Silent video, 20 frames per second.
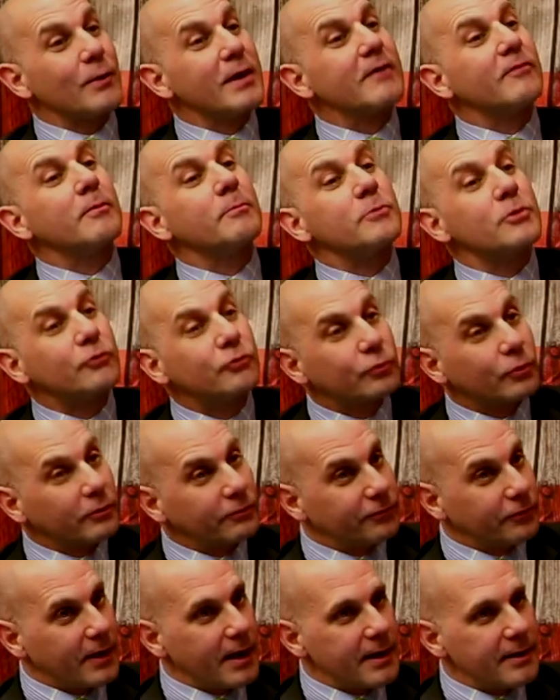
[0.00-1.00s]
We have a mutual
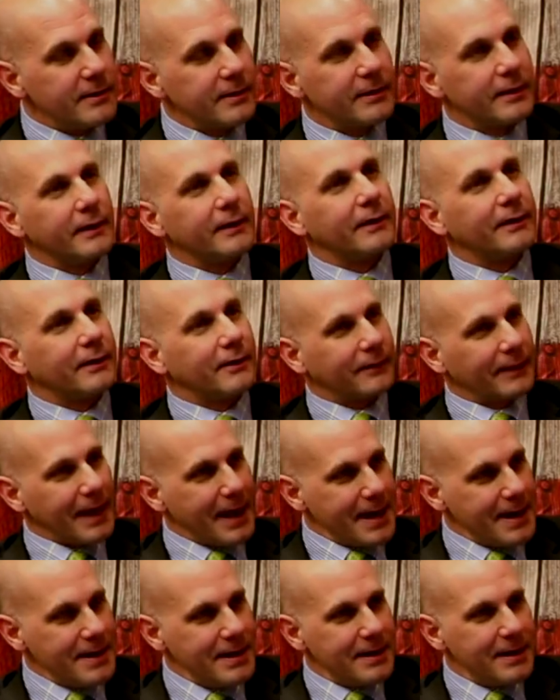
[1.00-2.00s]
friend
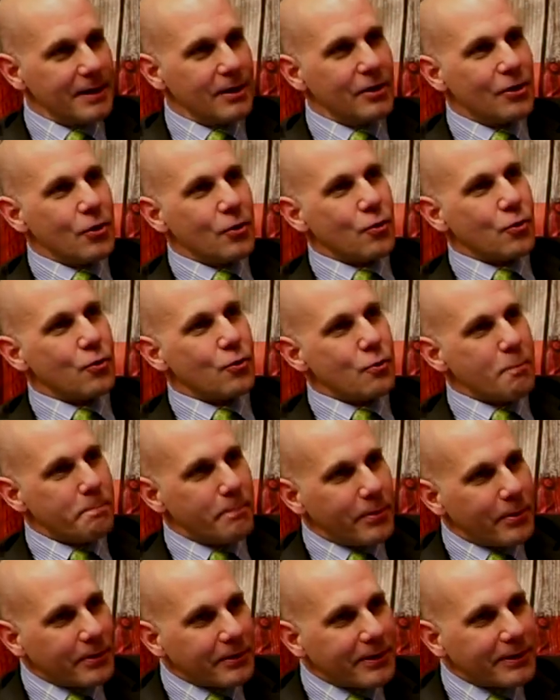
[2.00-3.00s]
Glenn. Yes. Who
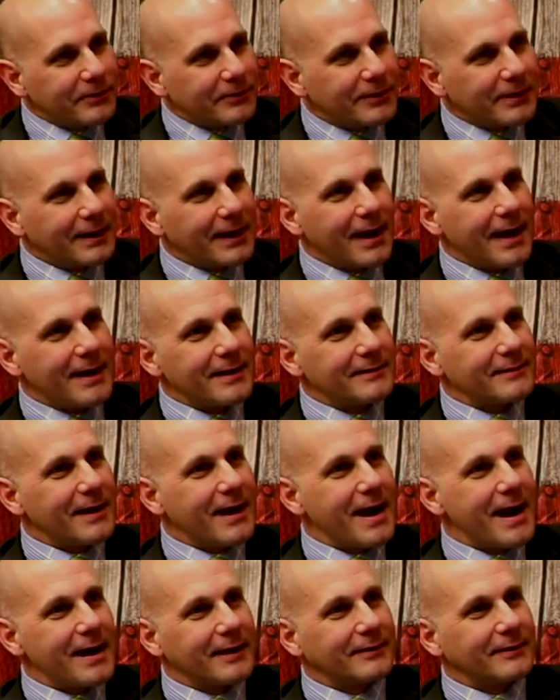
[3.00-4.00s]
put us in
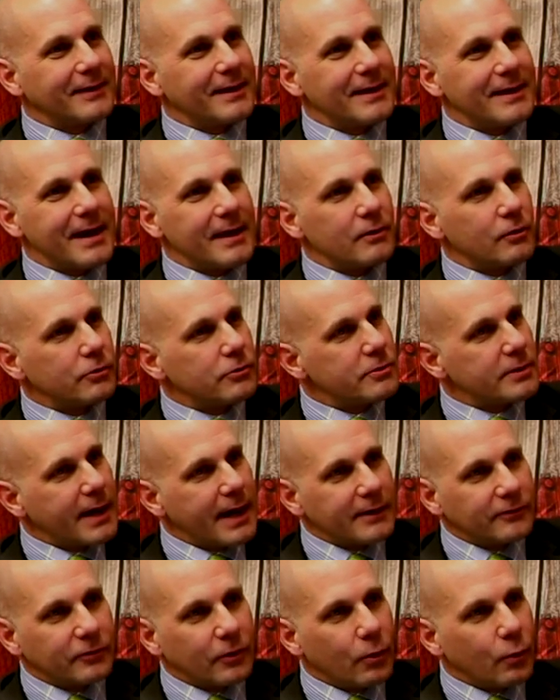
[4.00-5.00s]
contact, and I know you
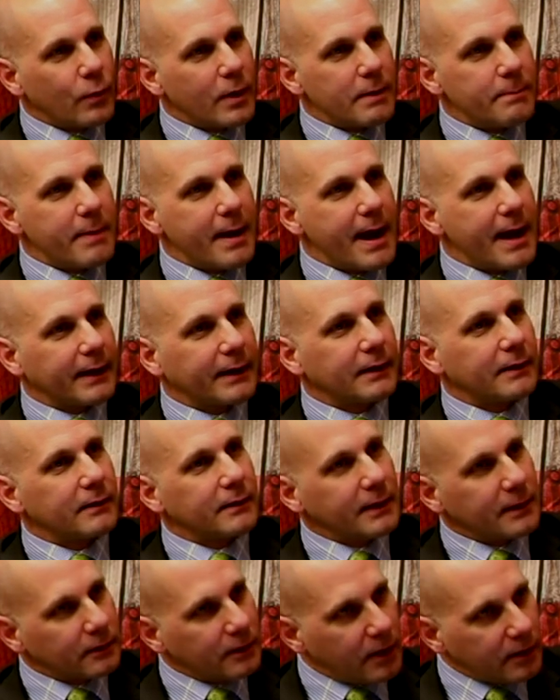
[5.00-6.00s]
guys go way back
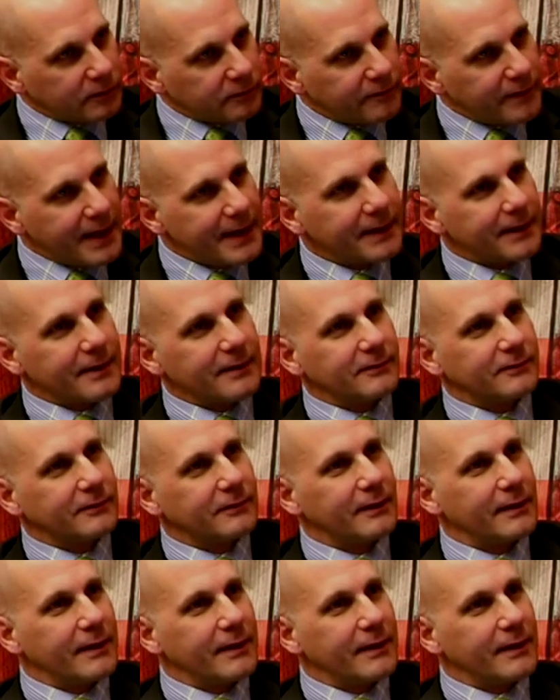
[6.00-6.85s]
in, in Las Vegas.